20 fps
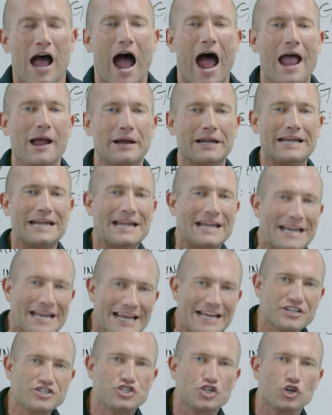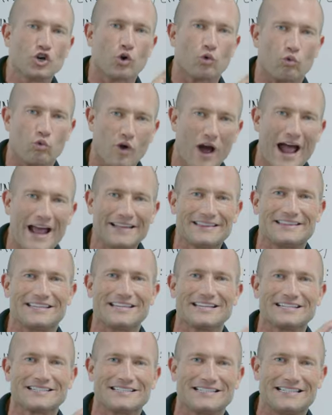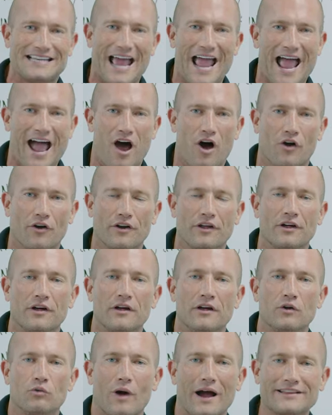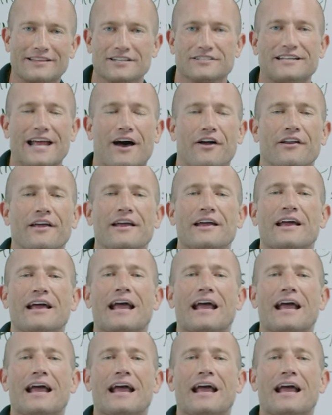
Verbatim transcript: I need you to write this down. Write this down.